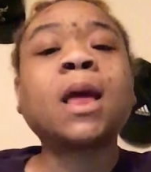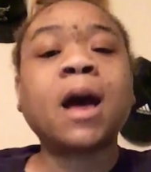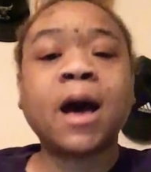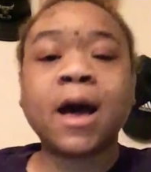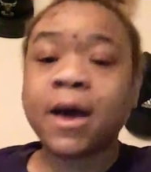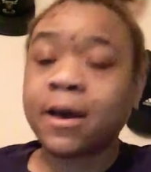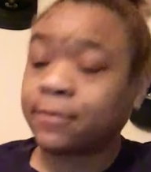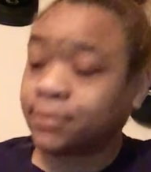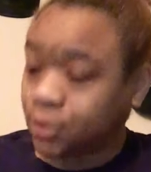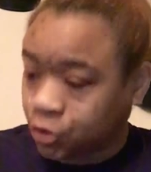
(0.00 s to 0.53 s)
I
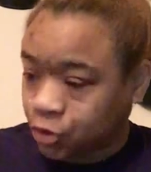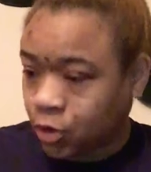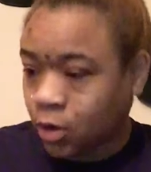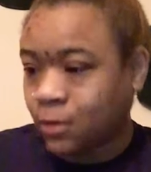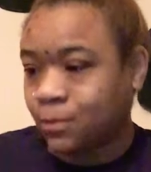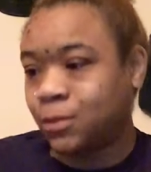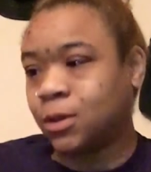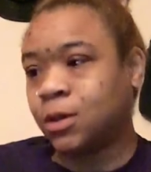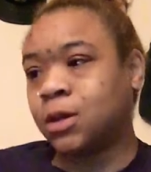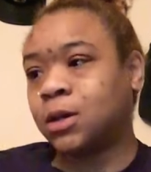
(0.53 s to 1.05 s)
have to draw
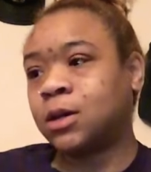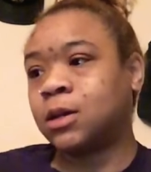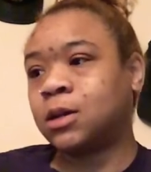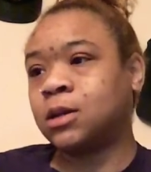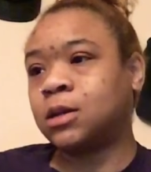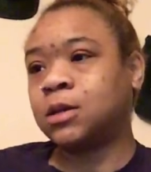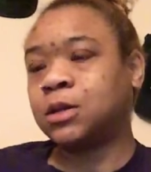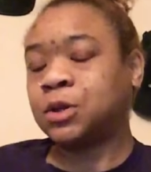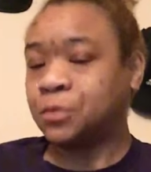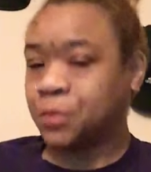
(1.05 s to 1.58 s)
blood
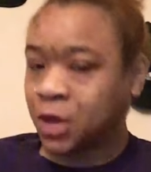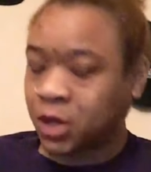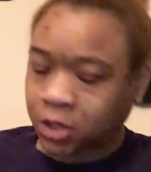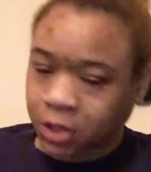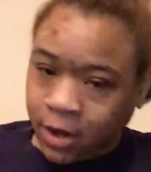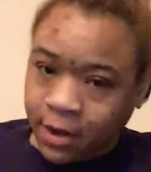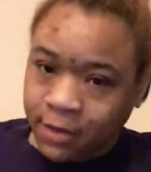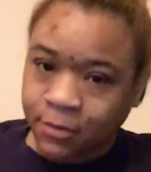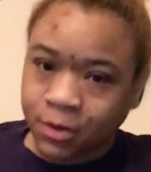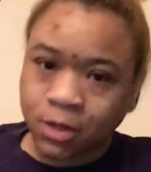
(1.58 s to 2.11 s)
to make
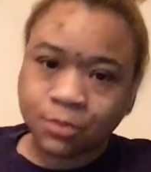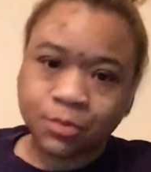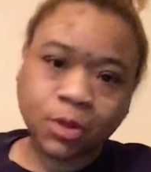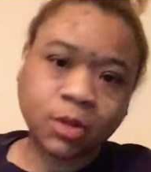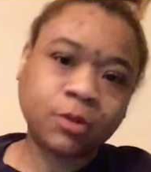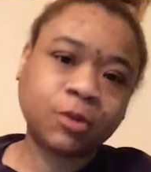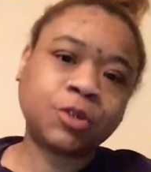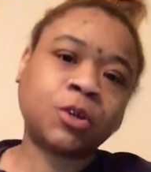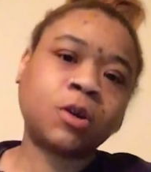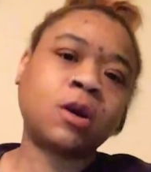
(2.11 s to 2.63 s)
sure I have good
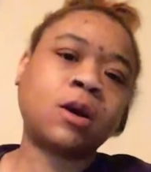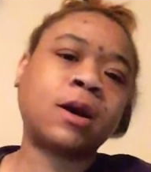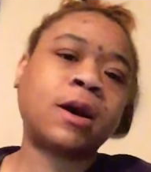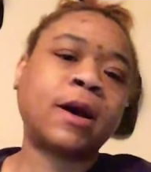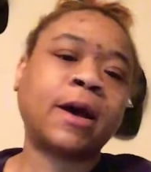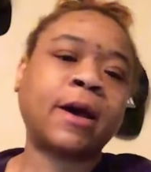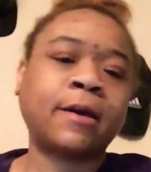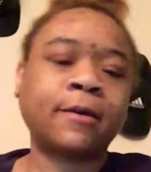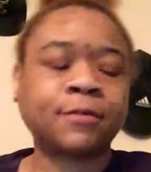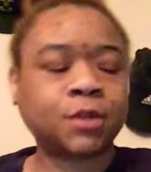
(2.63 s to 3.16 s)
blood draw. I
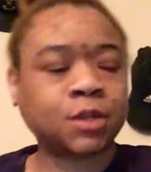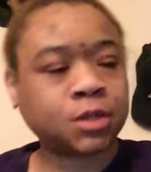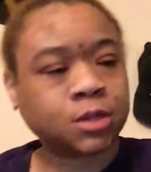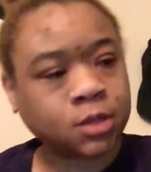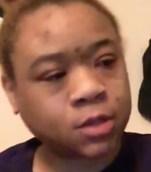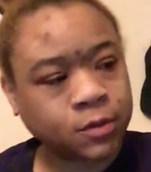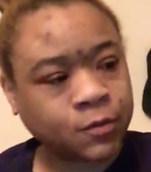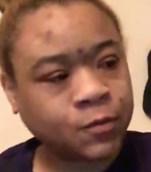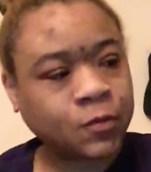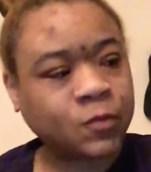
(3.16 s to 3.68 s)
have to
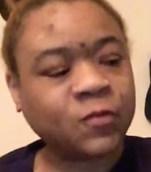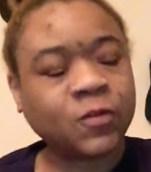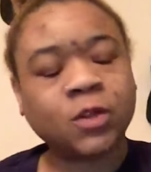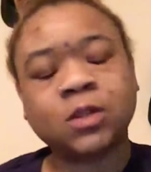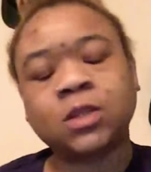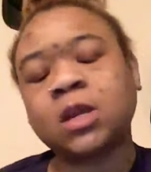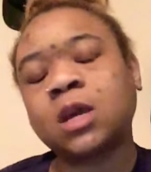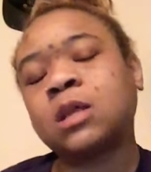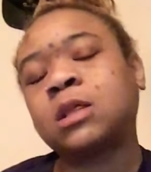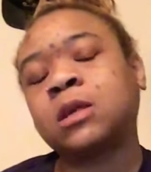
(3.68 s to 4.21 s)

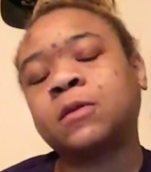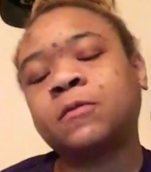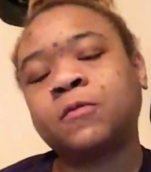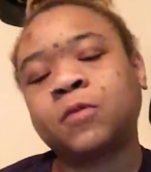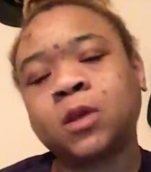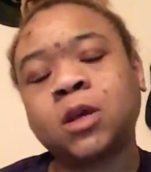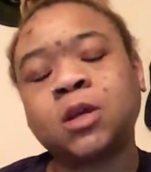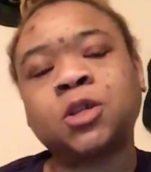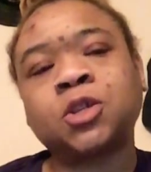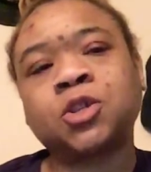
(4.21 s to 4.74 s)
saline
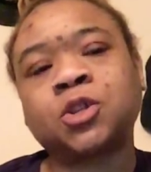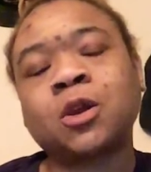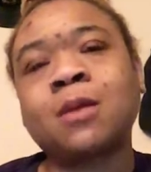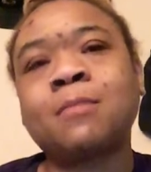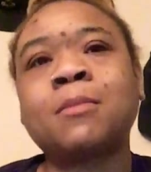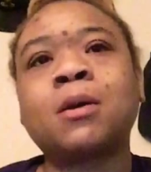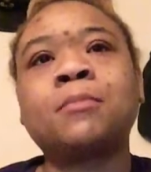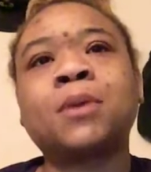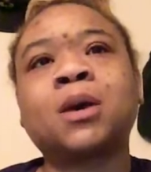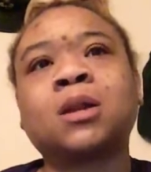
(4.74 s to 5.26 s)
flush, start
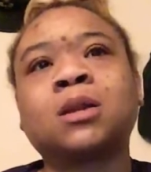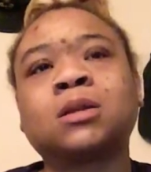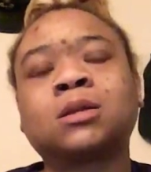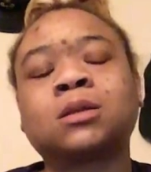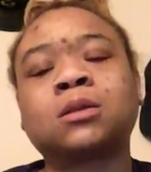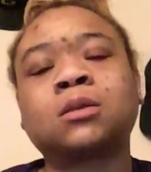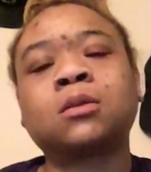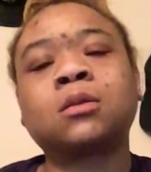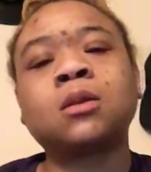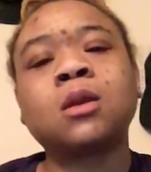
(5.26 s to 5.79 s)
my
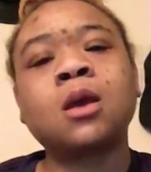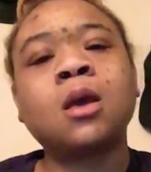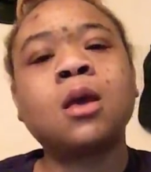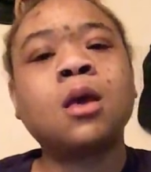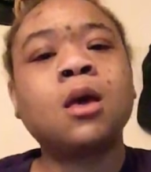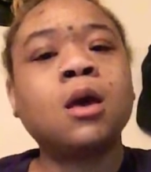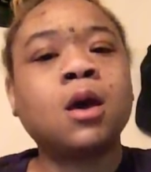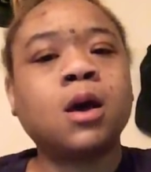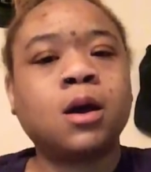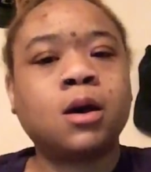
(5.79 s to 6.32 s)
medicine.
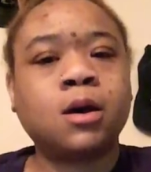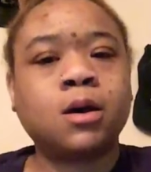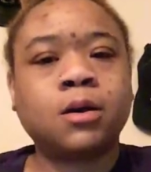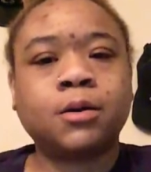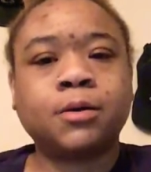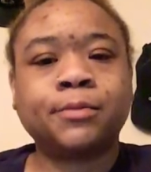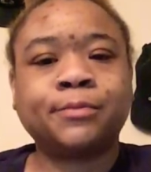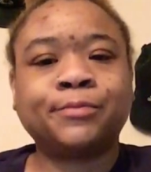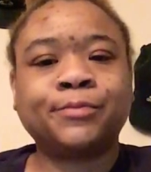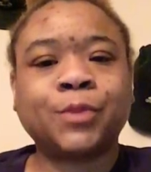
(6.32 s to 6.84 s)

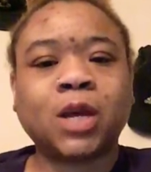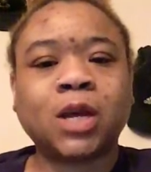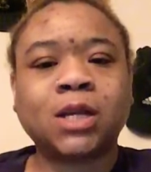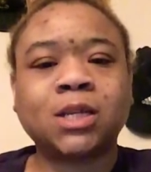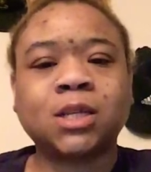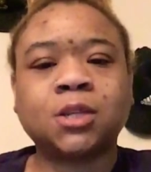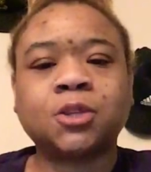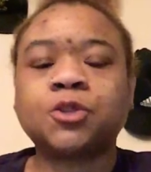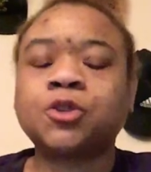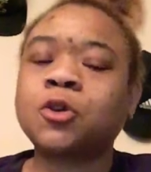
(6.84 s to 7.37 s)
Like I
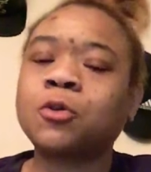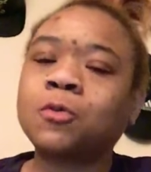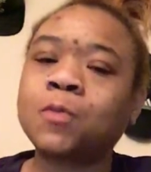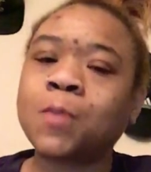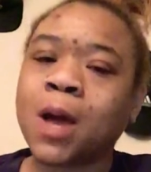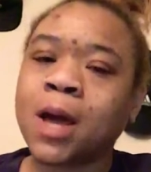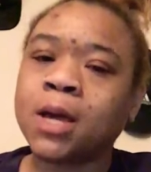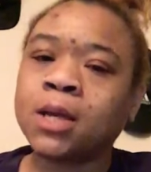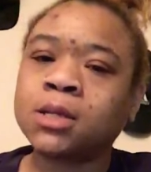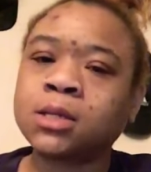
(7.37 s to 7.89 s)
said, the
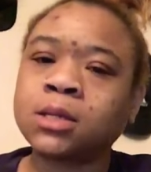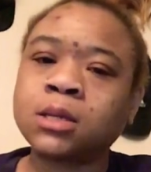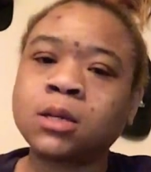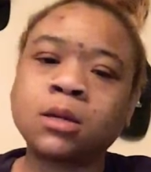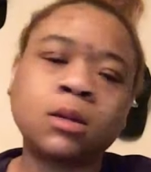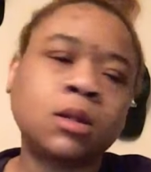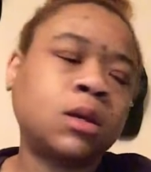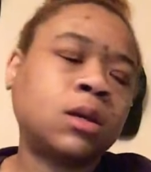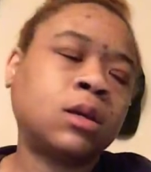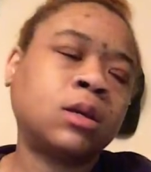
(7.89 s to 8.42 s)

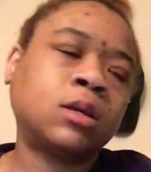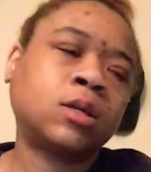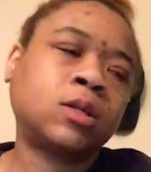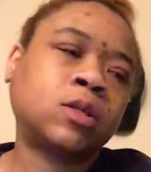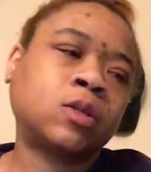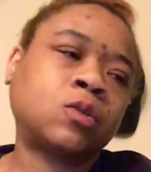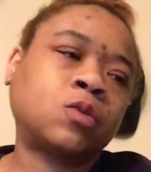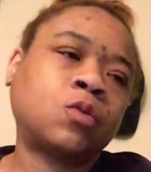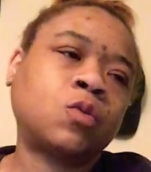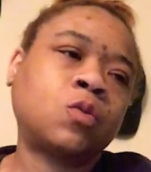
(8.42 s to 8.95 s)
tobramycin
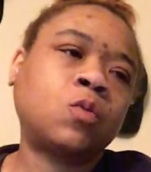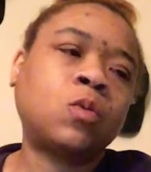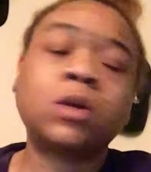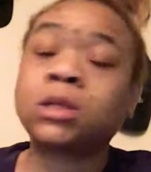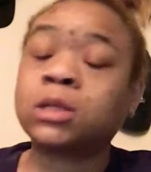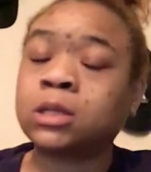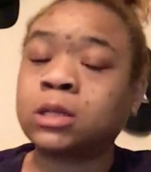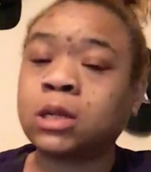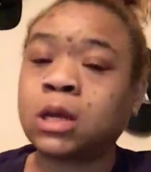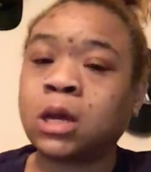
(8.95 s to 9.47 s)
is
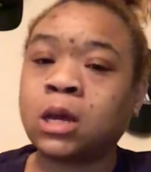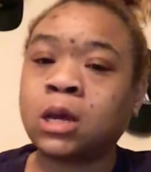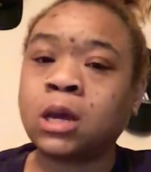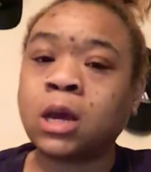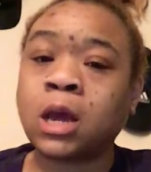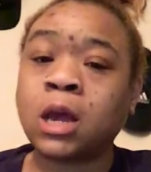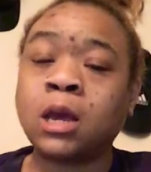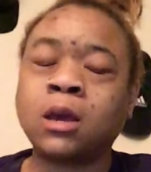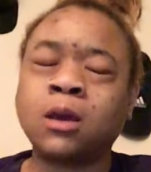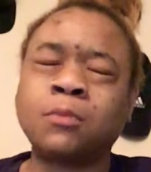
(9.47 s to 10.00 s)
once a day,
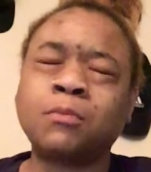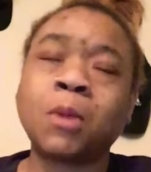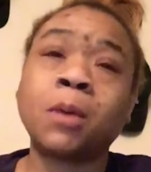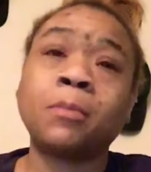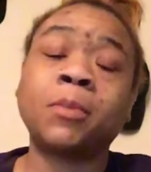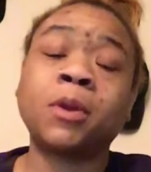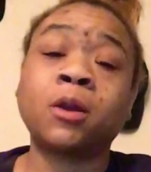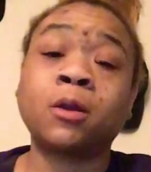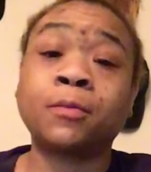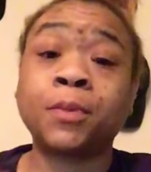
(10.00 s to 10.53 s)
and my
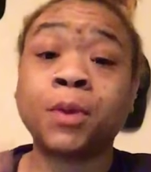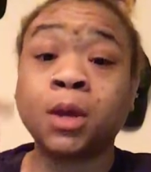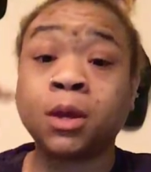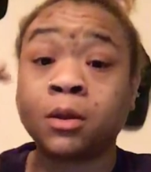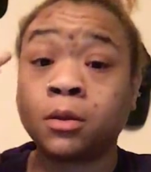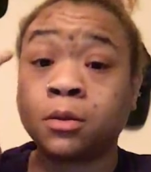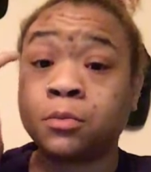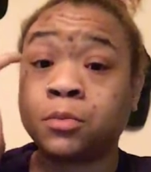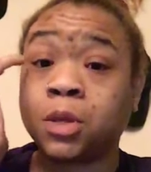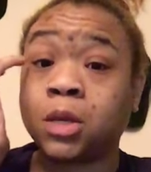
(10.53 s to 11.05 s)

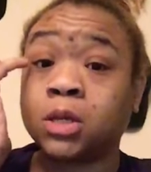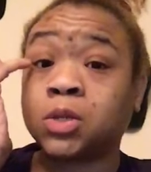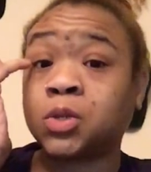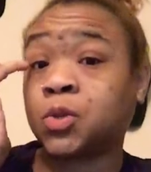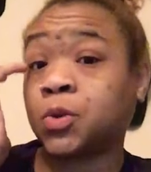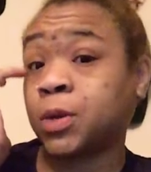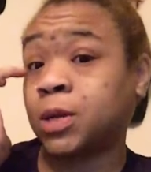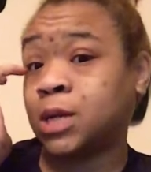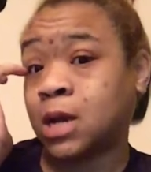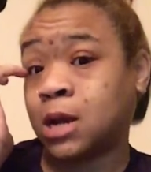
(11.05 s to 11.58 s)
meropenem is
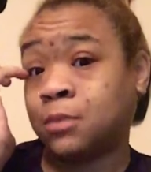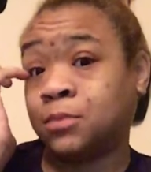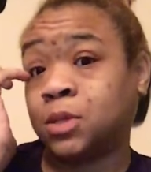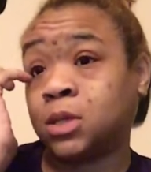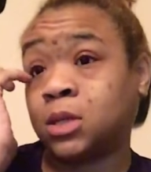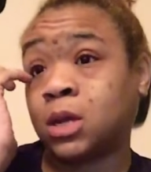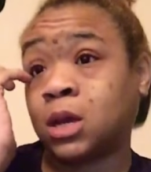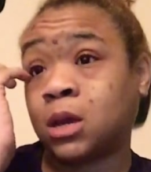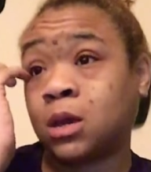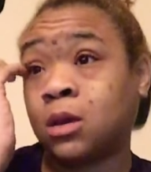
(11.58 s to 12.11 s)
3 times a
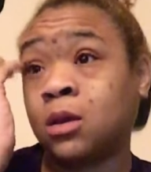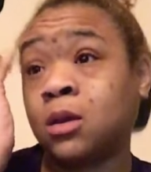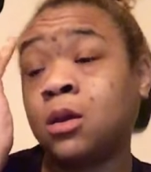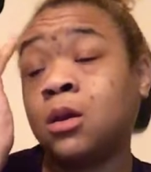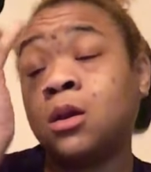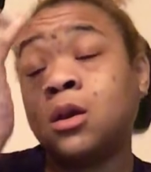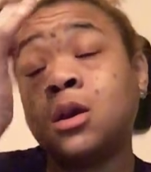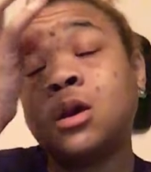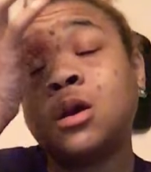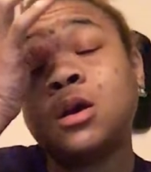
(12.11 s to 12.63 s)
day.
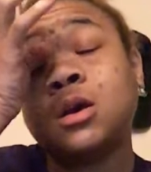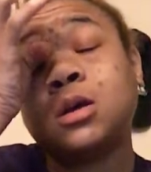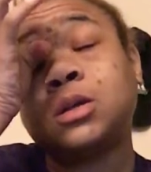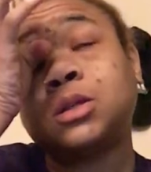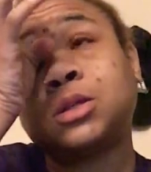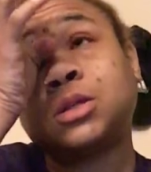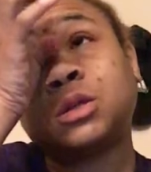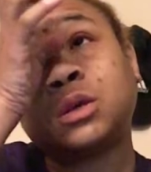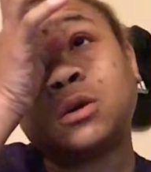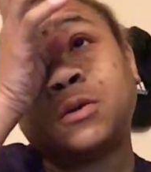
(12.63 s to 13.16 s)

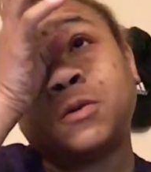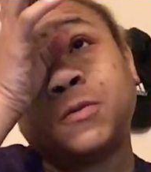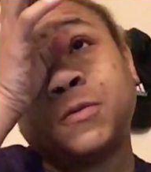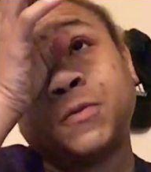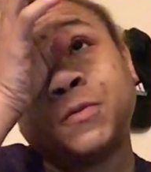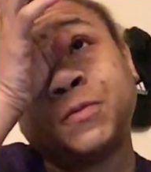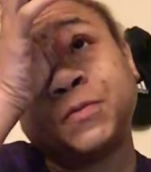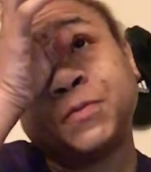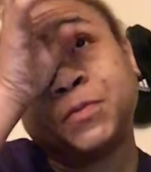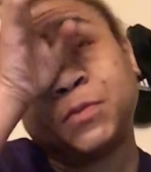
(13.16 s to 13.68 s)

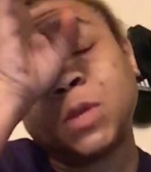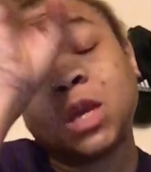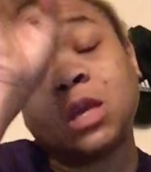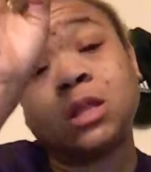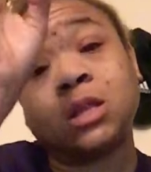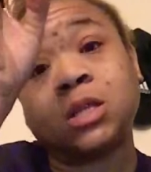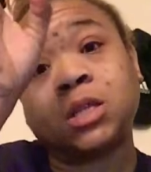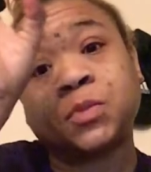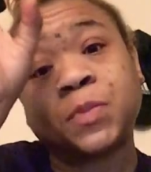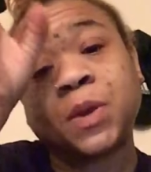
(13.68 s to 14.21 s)
So and
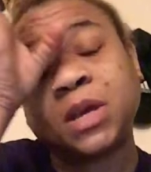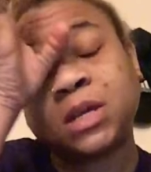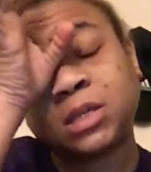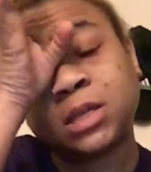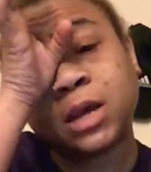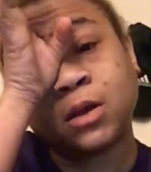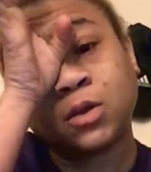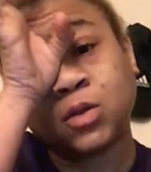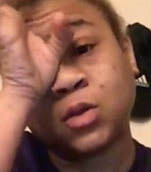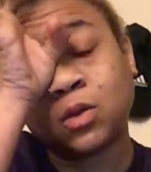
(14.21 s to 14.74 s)
it's spaced
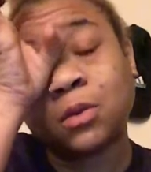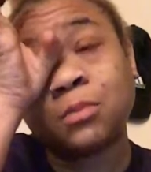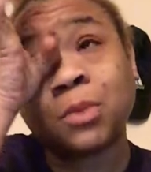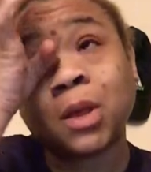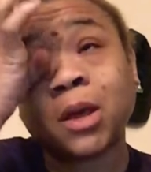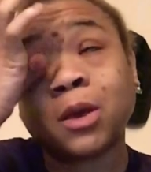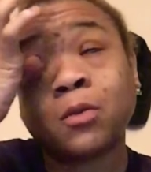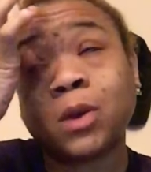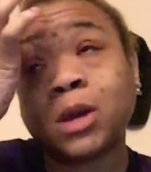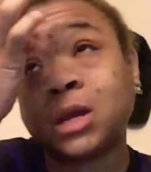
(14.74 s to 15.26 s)
out. So I'm
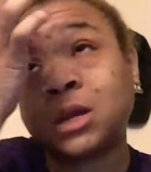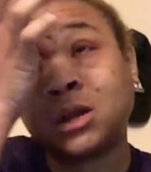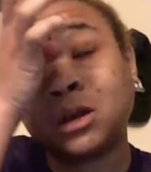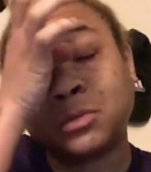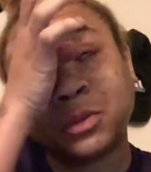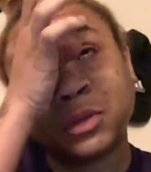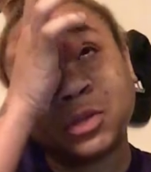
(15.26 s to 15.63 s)
like waking up